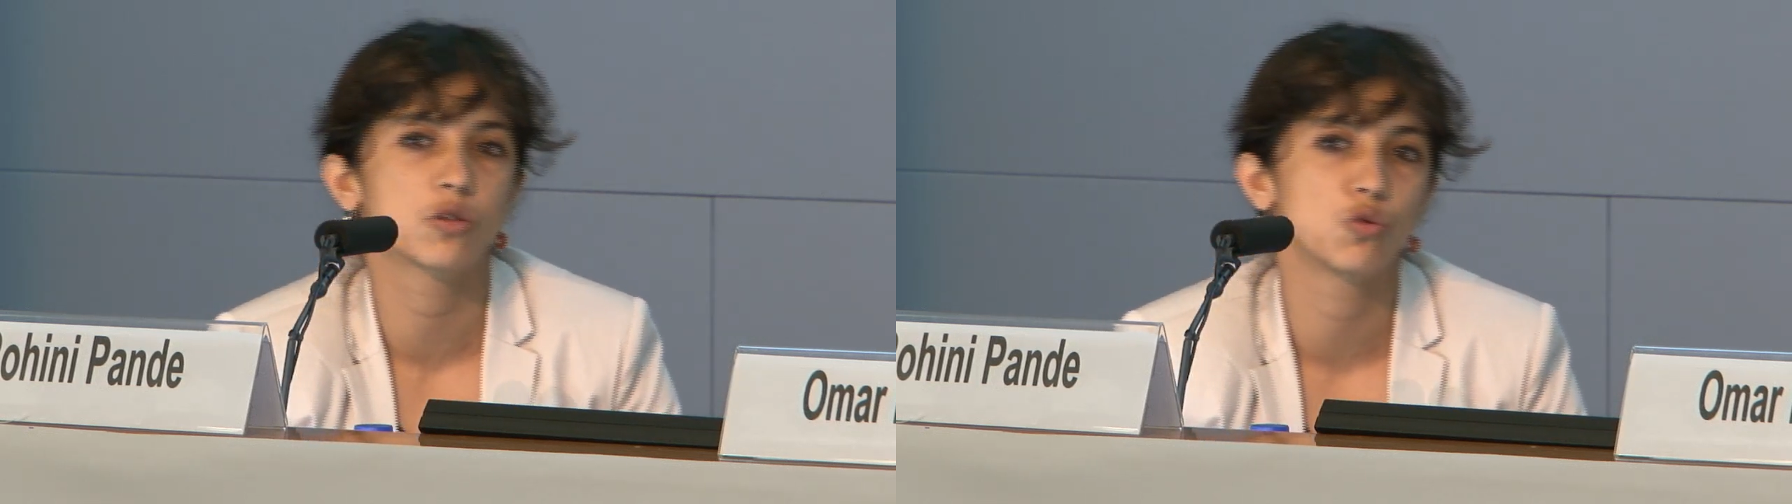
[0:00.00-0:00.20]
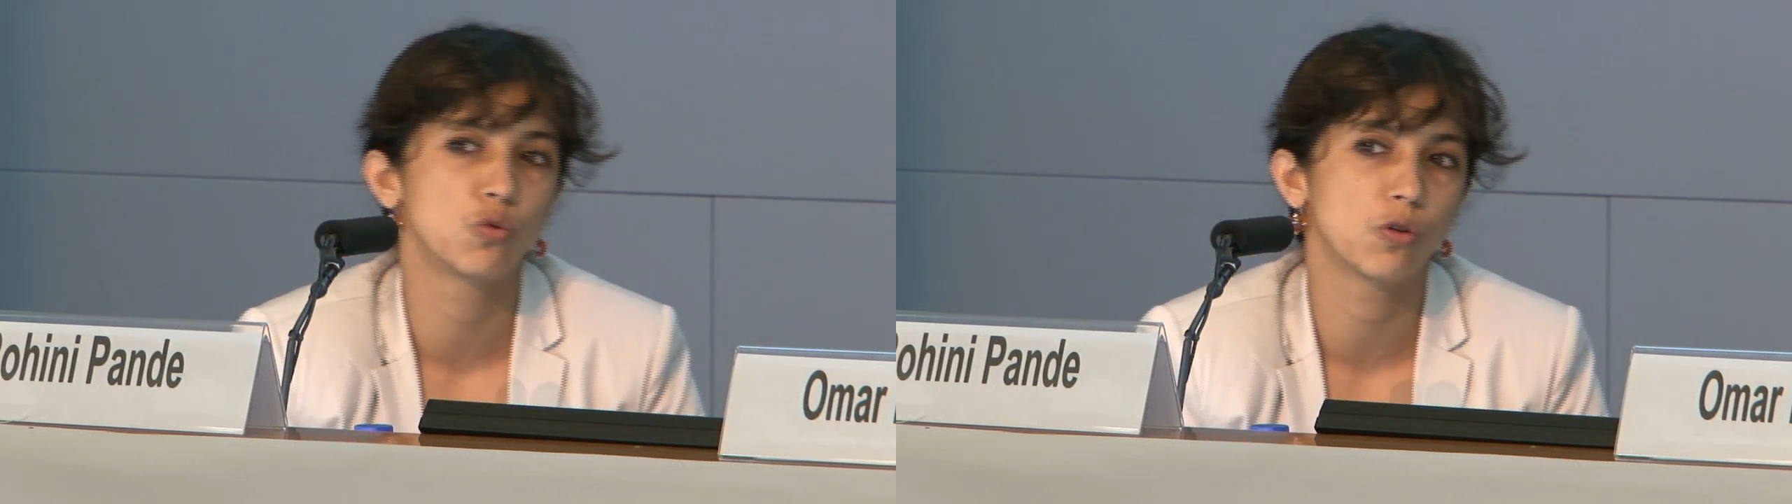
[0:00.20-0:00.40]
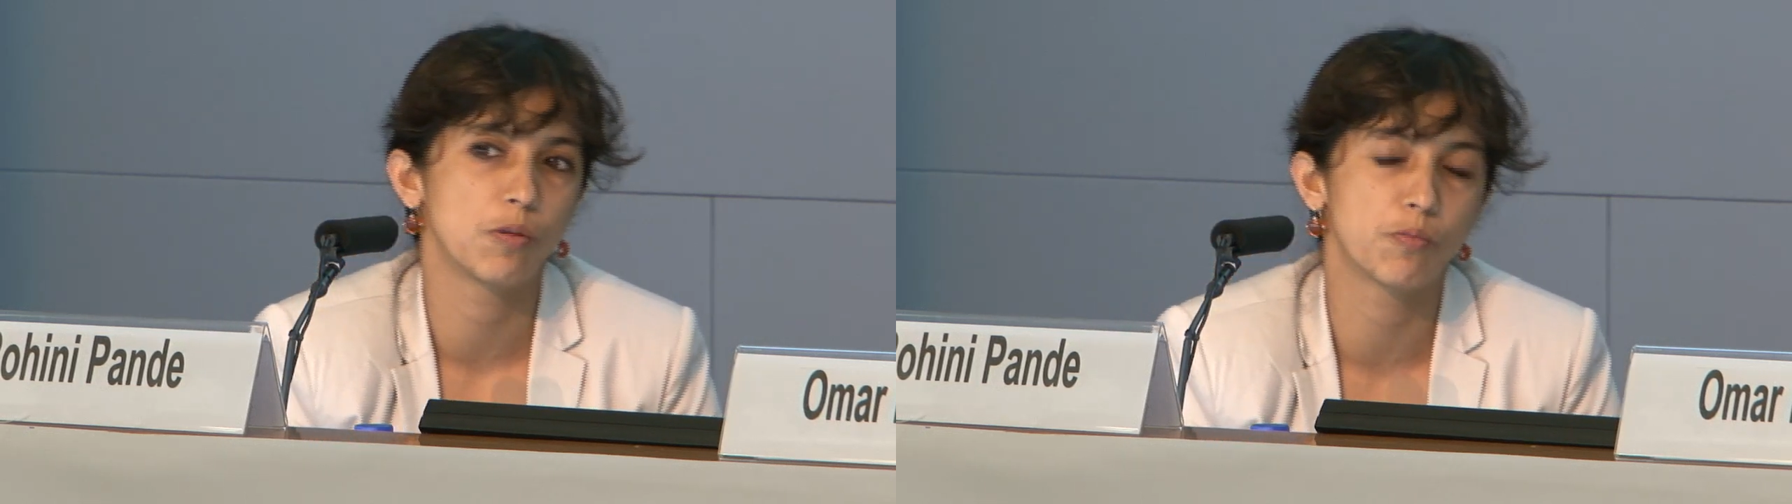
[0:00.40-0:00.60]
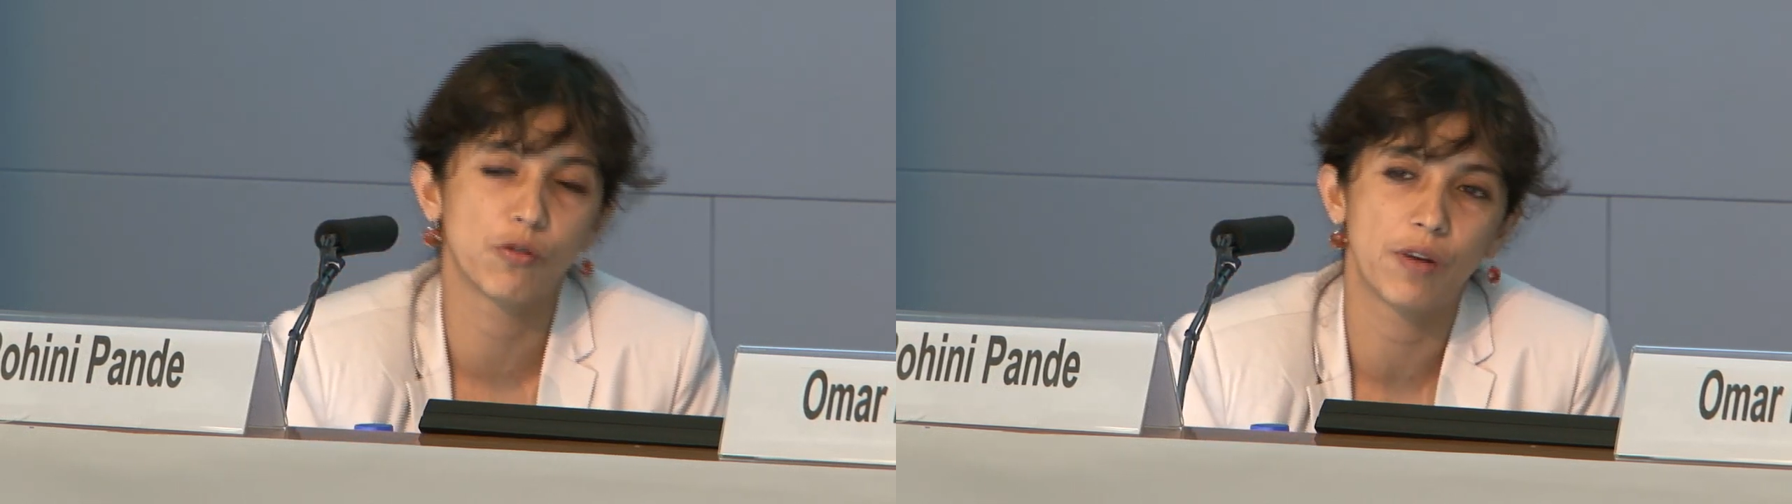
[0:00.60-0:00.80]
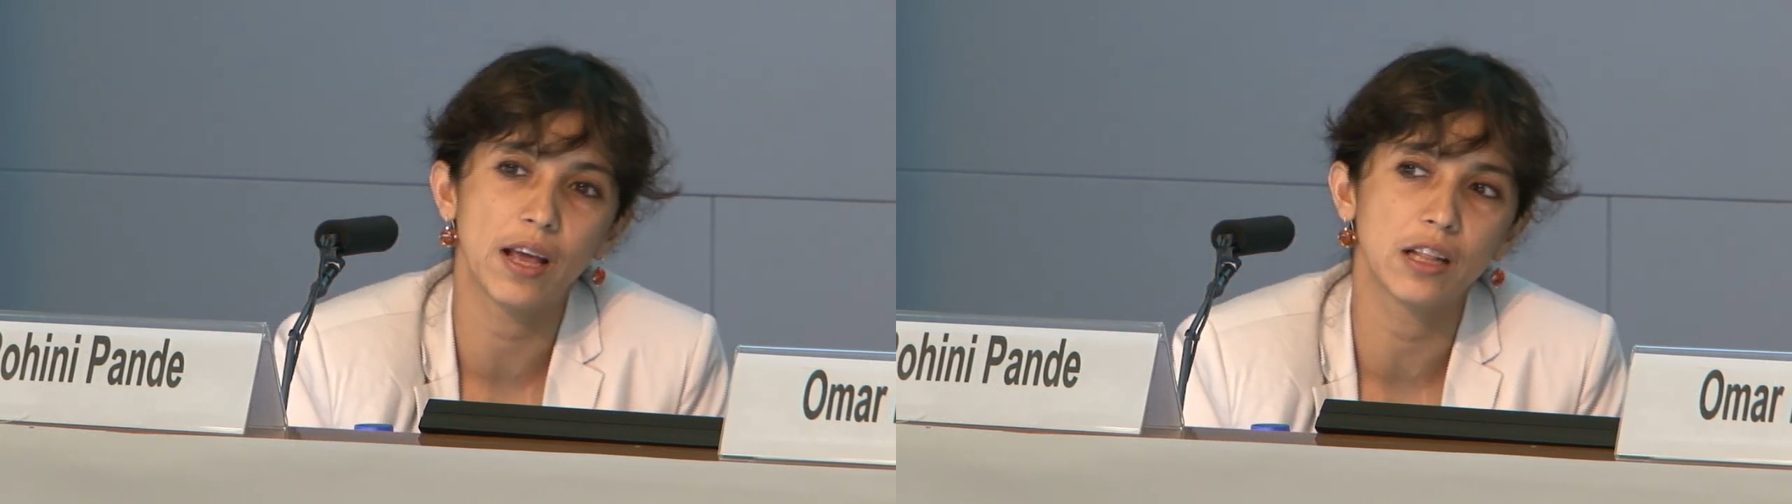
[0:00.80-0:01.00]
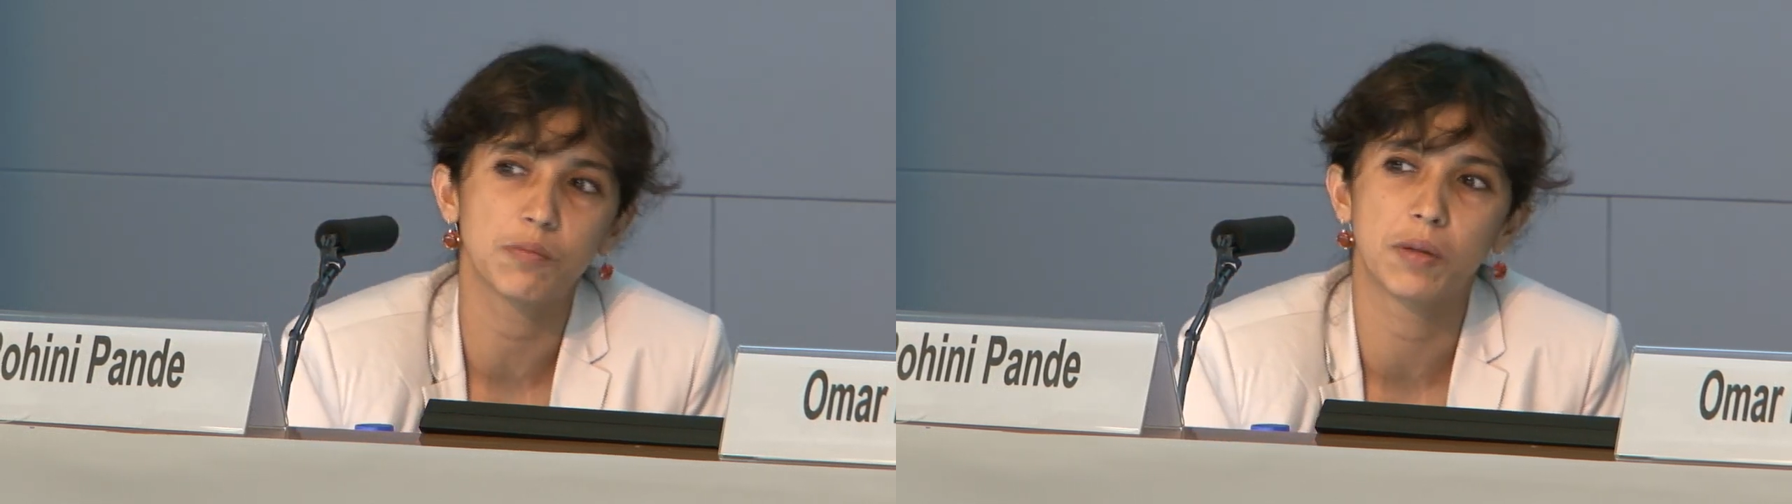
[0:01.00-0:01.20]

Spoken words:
to improve health,